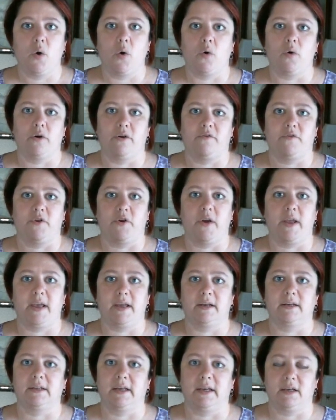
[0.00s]
or if you're
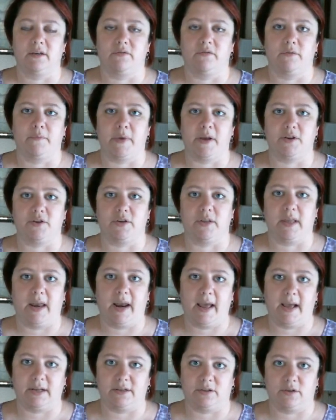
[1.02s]
handling information that
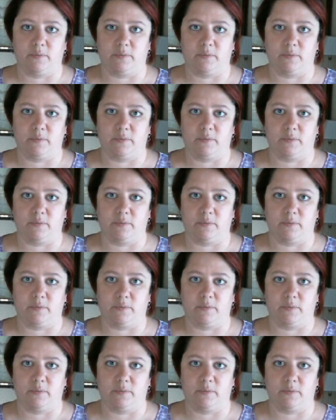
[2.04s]
has